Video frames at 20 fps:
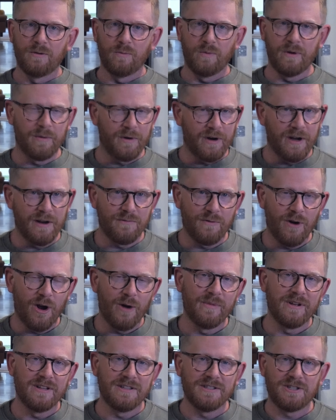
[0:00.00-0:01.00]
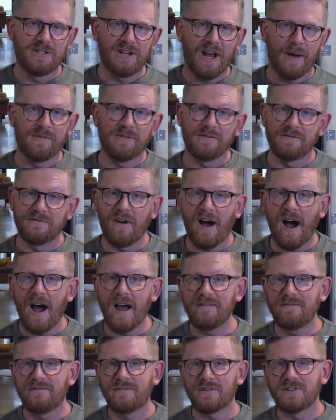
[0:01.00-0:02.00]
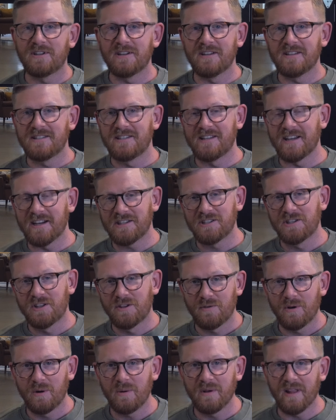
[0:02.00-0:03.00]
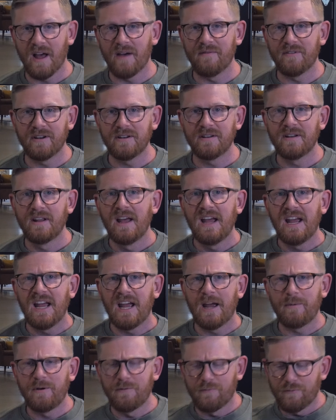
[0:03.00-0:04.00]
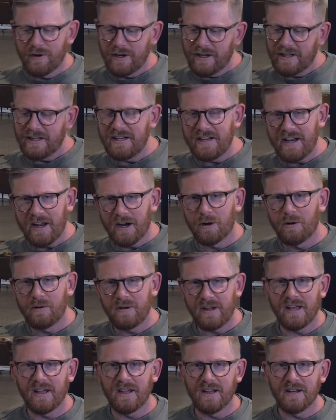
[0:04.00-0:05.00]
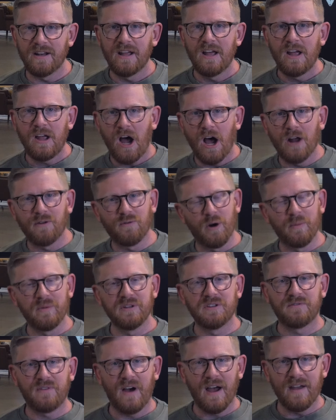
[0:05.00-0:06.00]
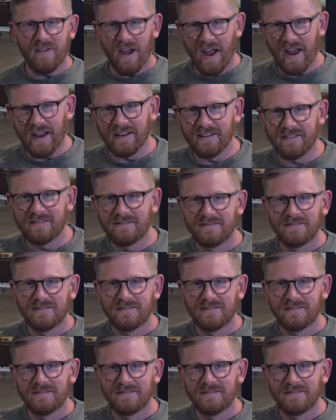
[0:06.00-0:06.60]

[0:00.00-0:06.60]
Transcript: We were in Romans chapter 5, verses 6 through 11, and we really narrowed in on Romans 5 8.